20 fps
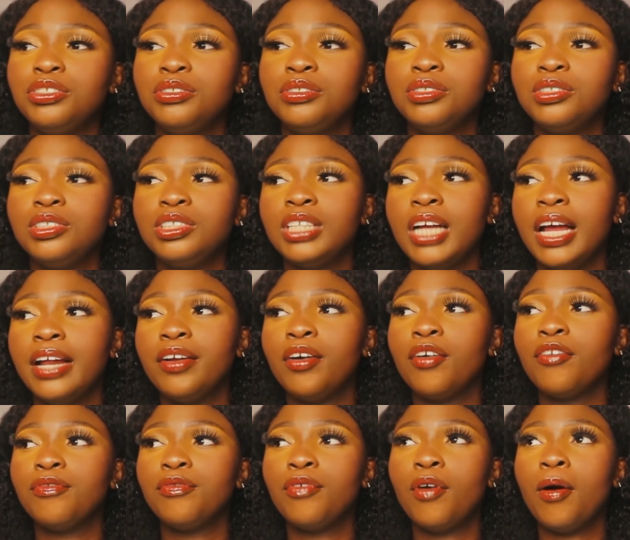Dew's
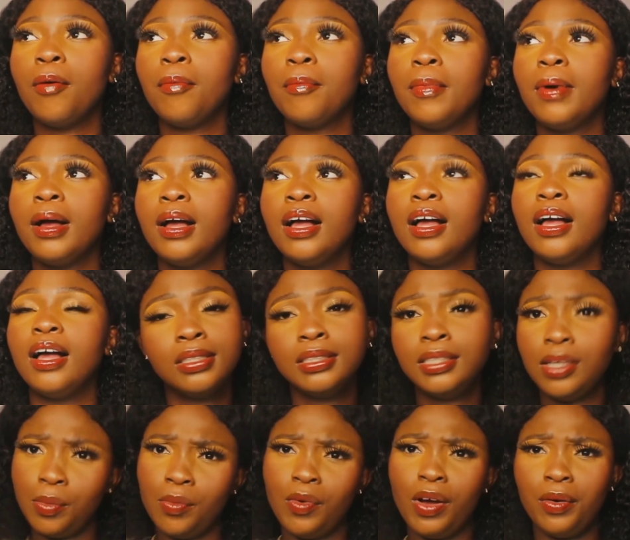channel from
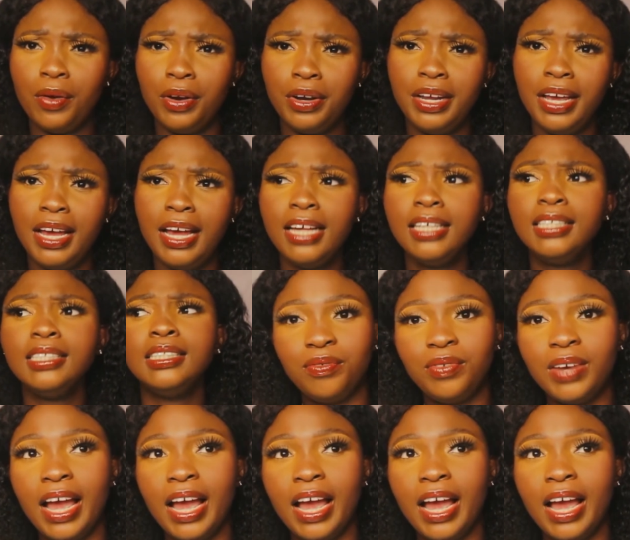Tamara Diaz.